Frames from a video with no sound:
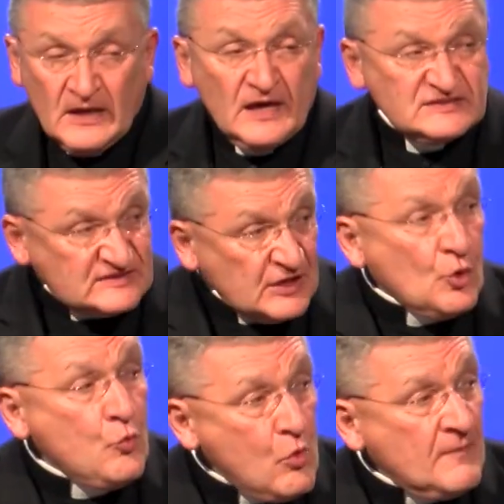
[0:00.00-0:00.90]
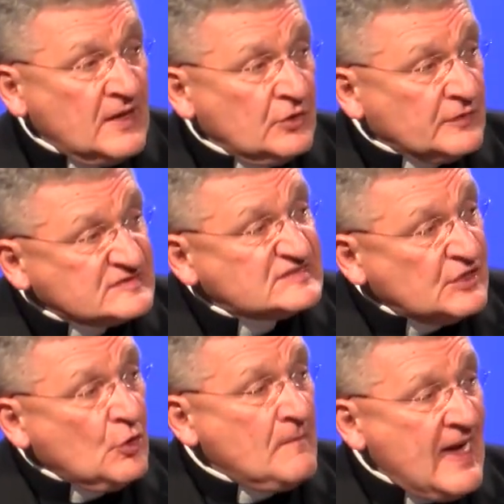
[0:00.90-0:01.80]
a single woman or a
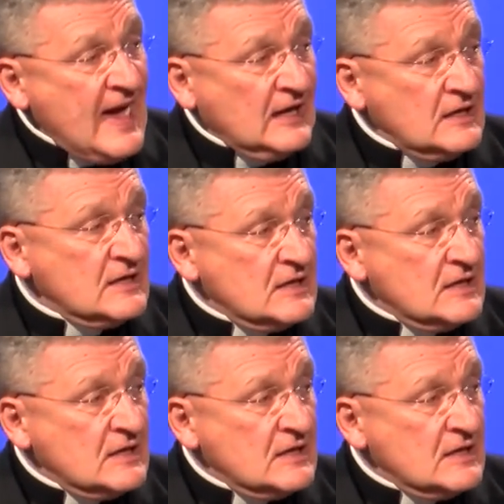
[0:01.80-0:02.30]
single man,